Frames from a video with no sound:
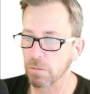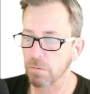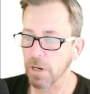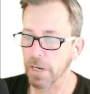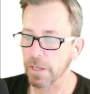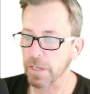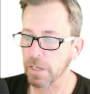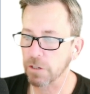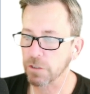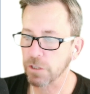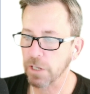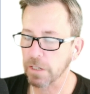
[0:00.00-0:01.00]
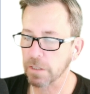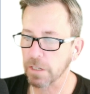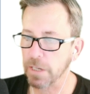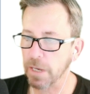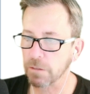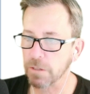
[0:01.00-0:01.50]
ride on the interstate to
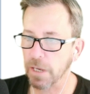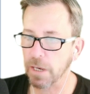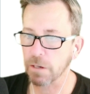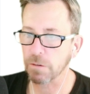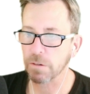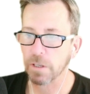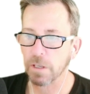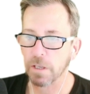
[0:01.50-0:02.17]
downtown.